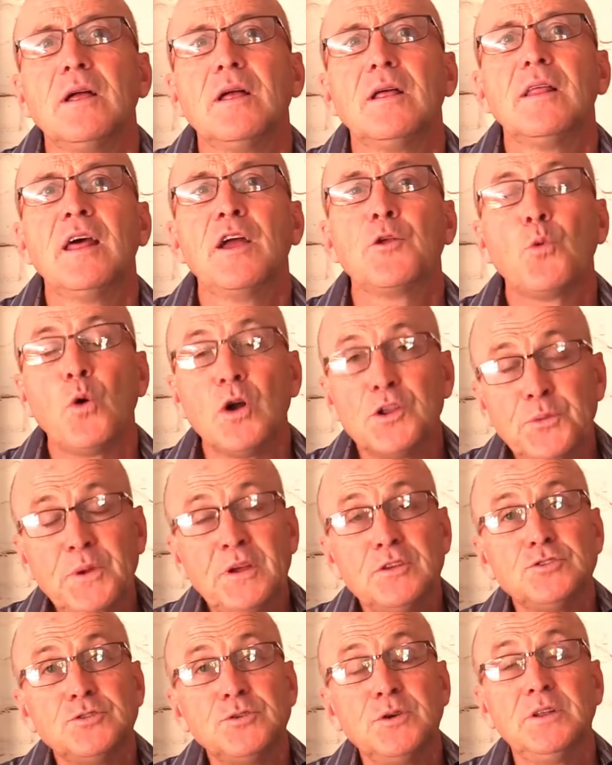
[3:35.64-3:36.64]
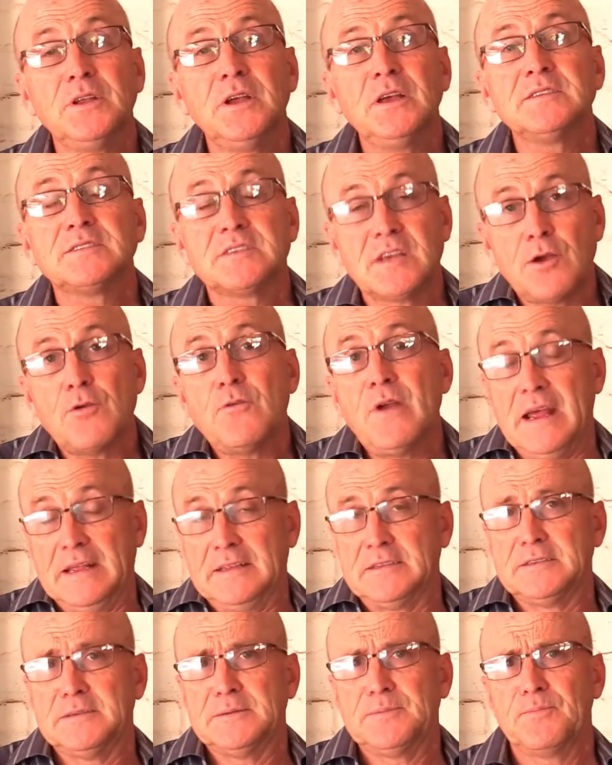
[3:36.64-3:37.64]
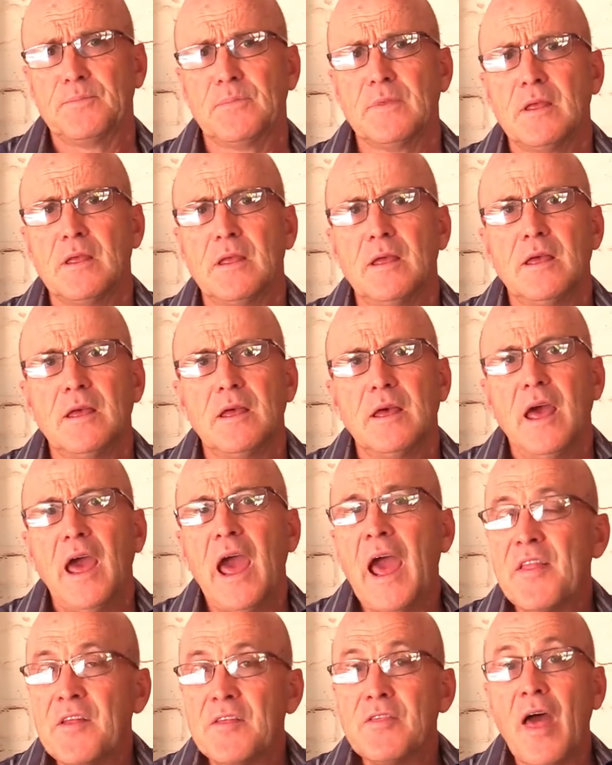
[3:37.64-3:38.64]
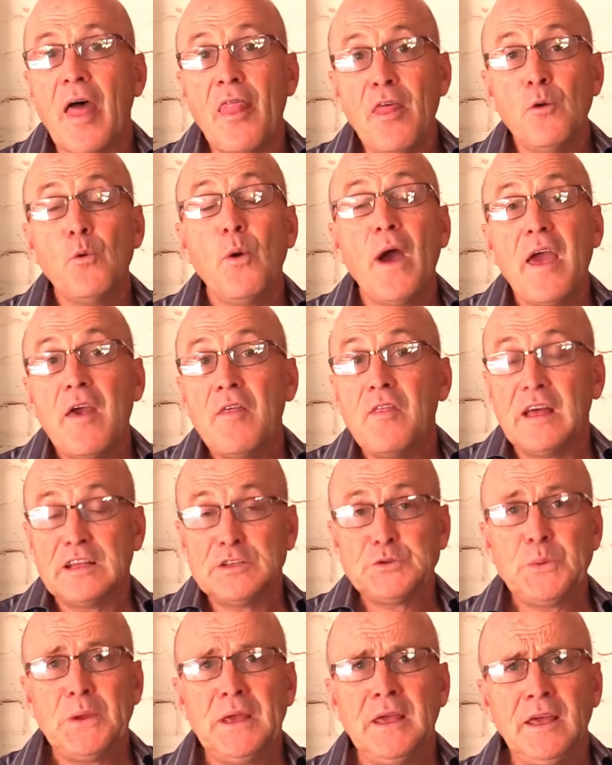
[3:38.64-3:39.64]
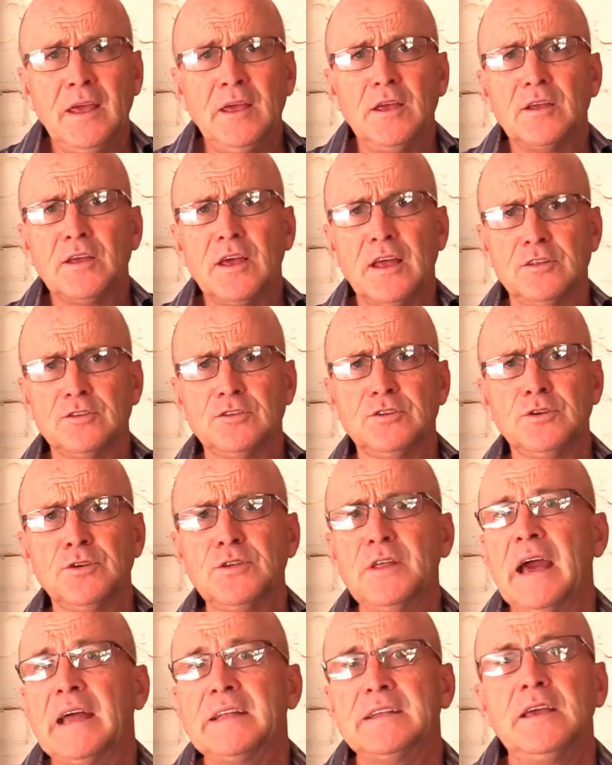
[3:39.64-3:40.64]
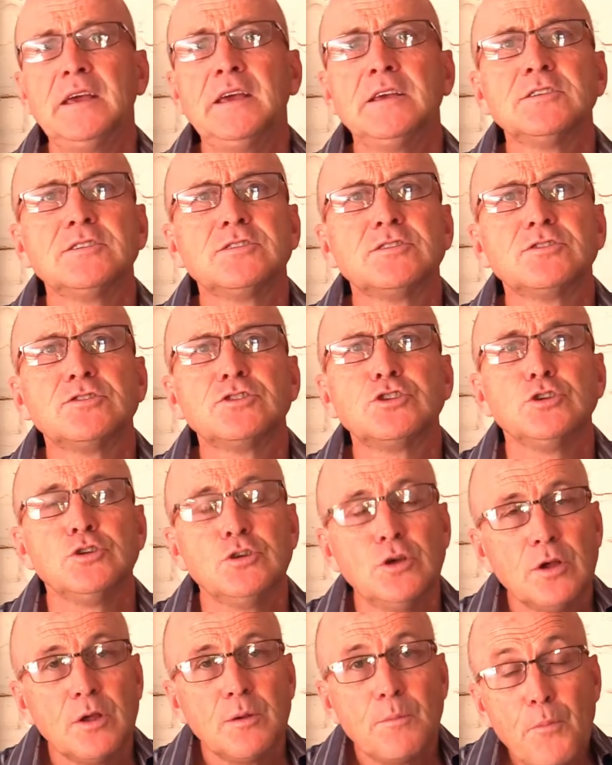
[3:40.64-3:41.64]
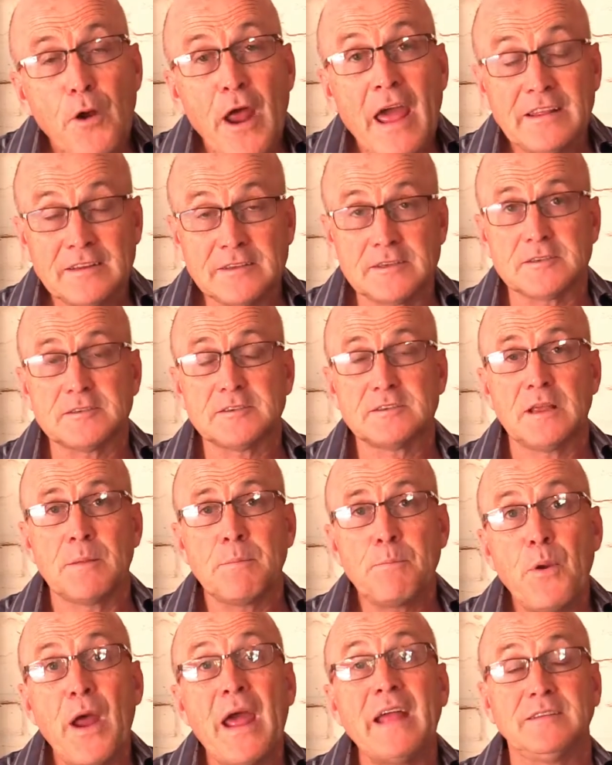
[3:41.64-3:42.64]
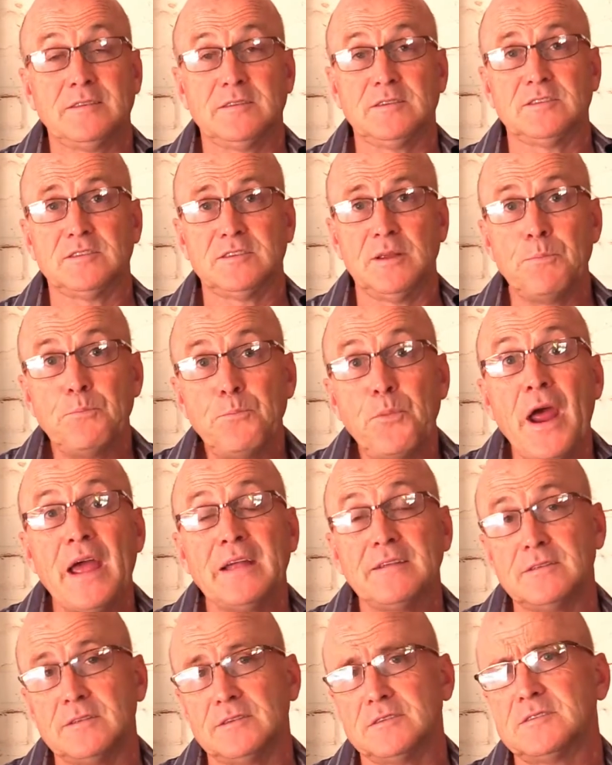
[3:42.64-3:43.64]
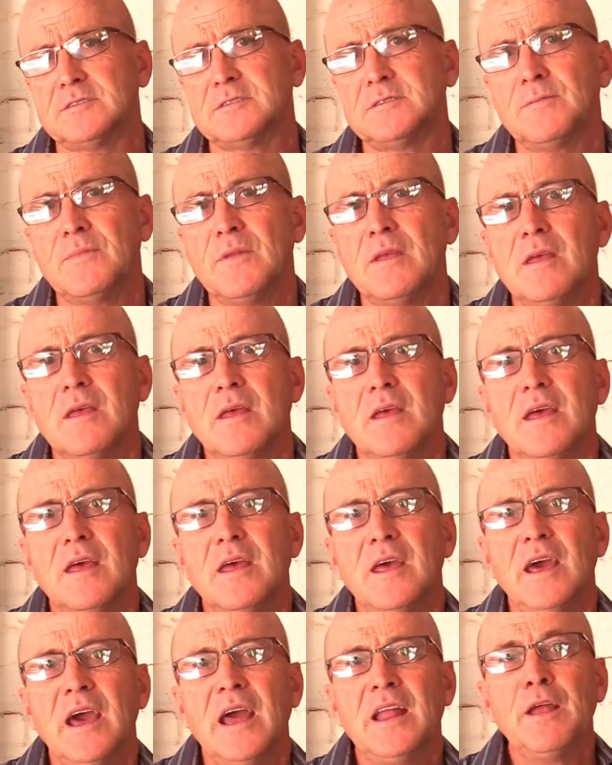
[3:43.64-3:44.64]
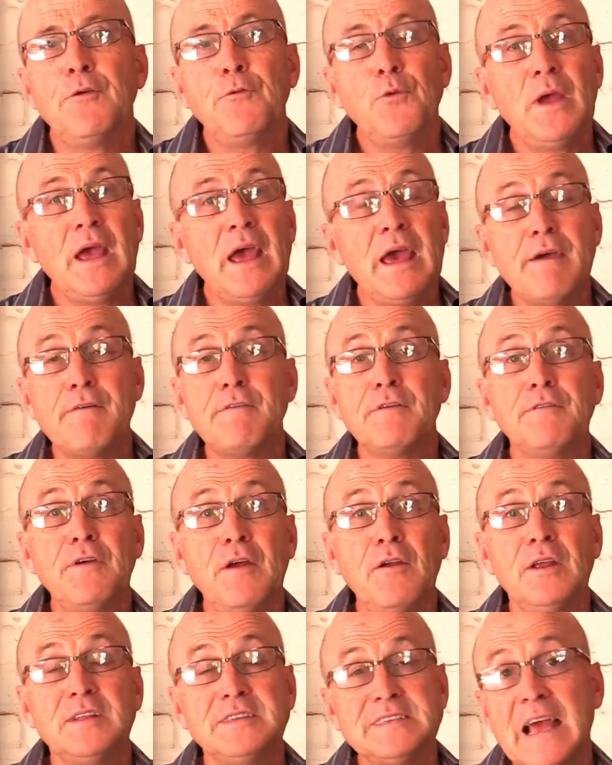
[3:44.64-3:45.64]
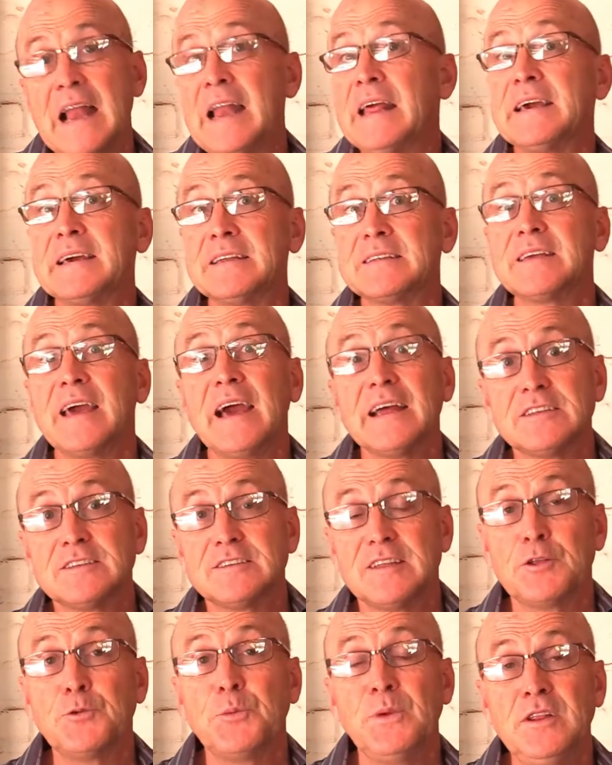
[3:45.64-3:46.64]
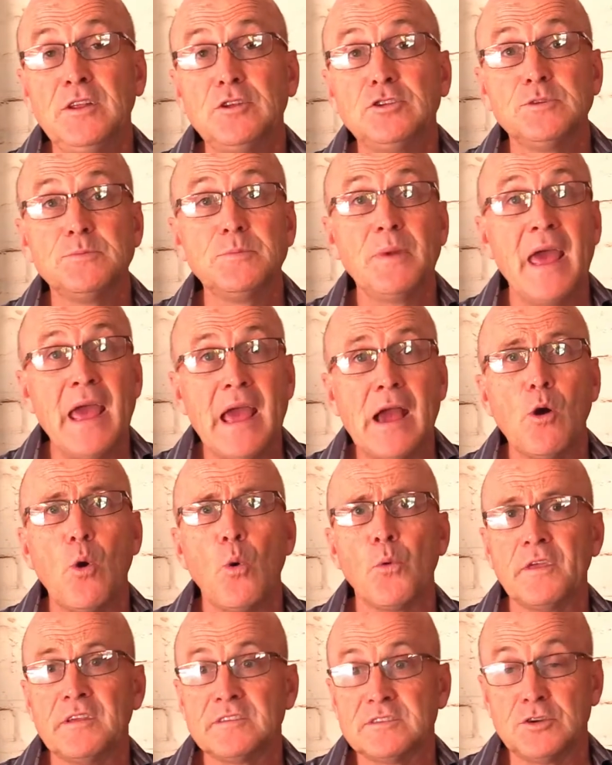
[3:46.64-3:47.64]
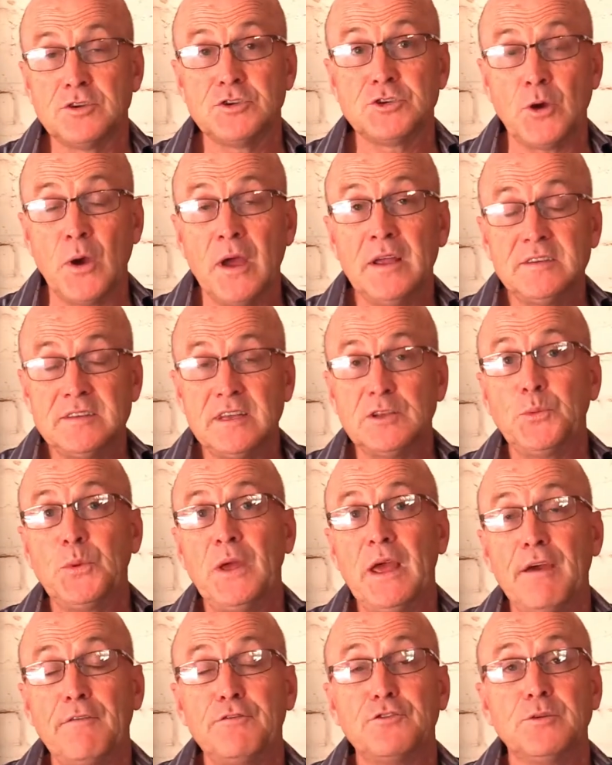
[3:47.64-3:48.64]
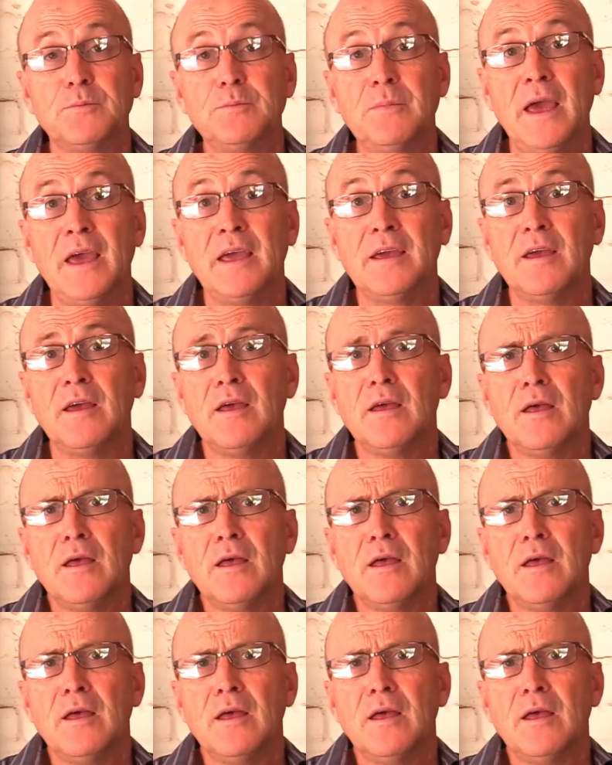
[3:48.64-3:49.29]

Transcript: that what we're doing is correct. And another way that we can do that is to practice and practice and practice. And if we have a very delicate cut that we need to make, or there's a joint that we have to make,